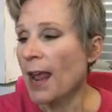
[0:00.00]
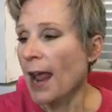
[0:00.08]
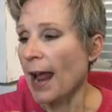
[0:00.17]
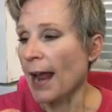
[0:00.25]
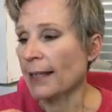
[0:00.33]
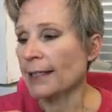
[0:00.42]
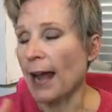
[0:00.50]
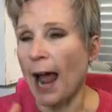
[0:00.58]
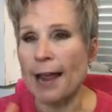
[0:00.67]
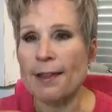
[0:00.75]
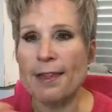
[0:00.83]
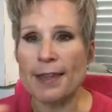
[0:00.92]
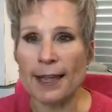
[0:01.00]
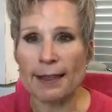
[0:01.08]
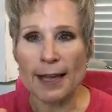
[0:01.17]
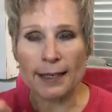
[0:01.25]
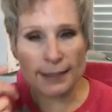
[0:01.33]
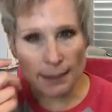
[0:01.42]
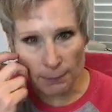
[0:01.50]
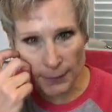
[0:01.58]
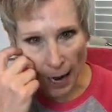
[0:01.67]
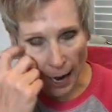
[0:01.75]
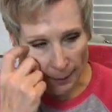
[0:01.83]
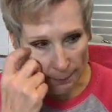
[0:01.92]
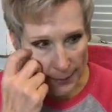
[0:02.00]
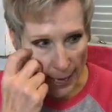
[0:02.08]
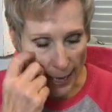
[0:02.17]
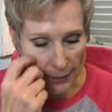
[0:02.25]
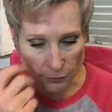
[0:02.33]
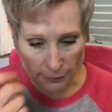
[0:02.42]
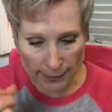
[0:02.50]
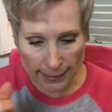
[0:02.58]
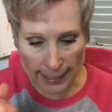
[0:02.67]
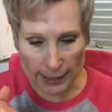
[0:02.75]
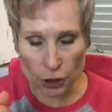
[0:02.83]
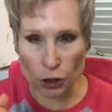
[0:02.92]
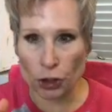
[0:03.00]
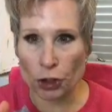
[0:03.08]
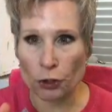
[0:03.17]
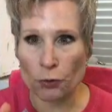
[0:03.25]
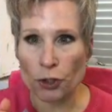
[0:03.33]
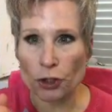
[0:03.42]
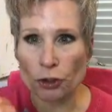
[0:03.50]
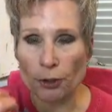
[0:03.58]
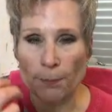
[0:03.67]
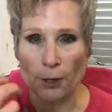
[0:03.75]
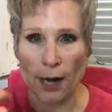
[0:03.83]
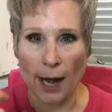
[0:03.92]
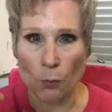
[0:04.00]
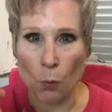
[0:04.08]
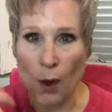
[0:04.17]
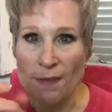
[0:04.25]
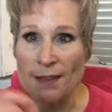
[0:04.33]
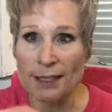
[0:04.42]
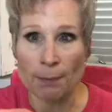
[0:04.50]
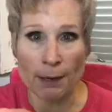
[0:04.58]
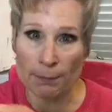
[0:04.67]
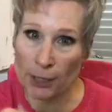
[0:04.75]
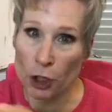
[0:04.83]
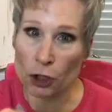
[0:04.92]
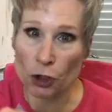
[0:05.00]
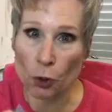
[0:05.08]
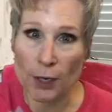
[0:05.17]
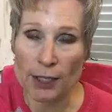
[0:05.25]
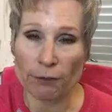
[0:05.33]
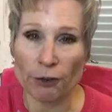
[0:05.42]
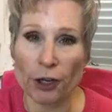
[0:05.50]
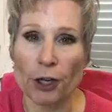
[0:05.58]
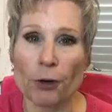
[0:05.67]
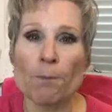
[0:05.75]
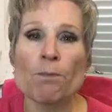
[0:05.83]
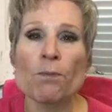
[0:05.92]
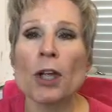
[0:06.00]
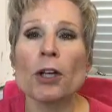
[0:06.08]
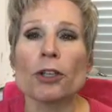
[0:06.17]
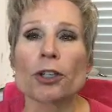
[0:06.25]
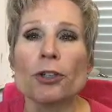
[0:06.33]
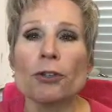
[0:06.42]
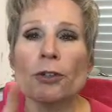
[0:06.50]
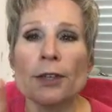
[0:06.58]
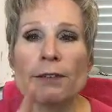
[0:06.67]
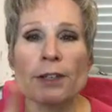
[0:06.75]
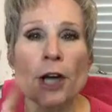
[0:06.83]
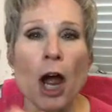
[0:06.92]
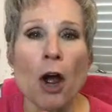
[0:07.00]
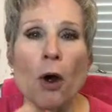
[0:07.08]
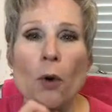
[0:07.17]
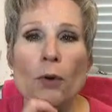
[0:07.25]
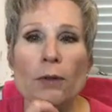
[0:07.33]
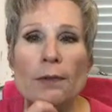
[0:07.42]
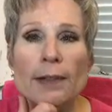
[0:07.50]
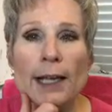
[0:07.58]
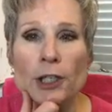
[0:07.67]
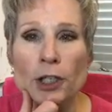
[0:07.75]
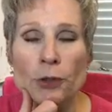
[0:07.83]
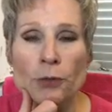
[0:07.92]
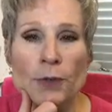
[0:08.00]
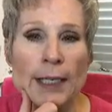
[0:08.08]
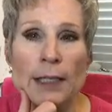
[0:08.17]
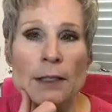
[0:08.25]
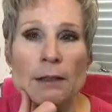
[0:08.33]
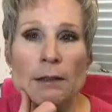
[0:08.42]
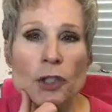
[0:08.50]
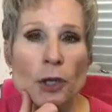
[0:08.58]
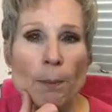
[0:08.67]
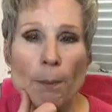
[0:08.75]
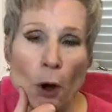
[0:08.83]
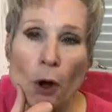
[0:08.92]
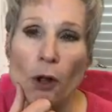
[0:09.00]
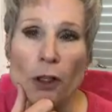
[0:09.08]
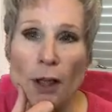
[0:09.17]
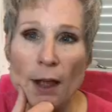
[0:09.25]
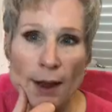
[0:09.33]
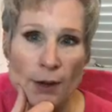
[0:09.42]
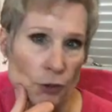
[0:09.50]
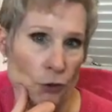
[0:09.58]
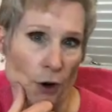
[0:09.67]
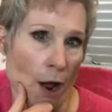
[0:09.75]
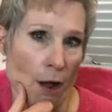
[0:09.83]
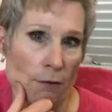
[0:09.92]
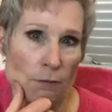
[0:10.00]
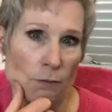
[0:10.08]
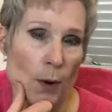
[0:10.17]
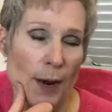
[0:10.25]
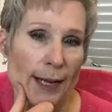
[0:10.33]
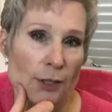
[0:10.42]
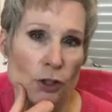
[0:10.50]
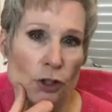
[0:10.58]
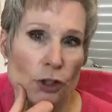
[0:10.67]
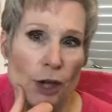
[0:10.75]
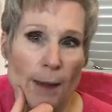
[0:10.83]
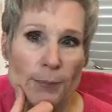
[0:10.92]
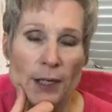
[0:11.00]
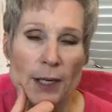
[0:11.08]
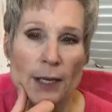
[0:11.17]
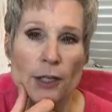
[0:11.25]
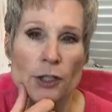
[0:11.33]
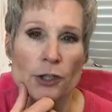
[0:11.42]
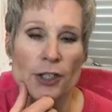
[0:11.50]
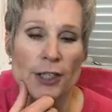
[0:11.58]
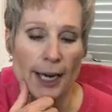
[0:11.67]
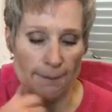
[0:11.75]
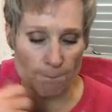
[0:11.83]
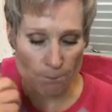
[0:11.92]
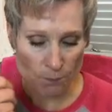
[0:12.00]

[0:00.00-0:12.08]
And I think that sometimes as it relates to the stripper and when this might be a good choice for you, you don't even know that you need to pull and draw what gets trapped in your skin.